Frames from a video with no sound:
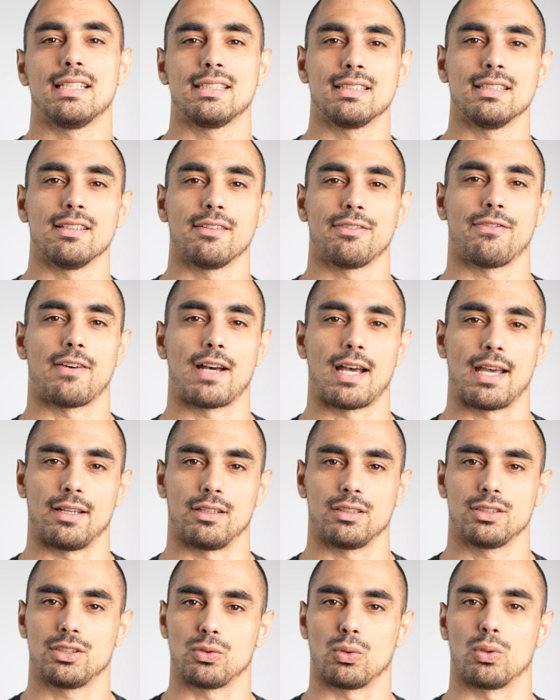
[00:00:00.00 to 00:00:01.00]
isn't a
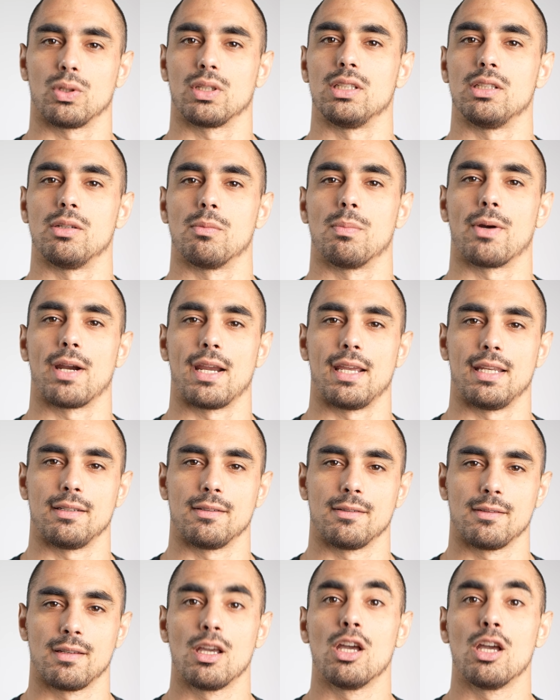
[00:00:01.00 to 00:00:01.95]
file stored in your brain.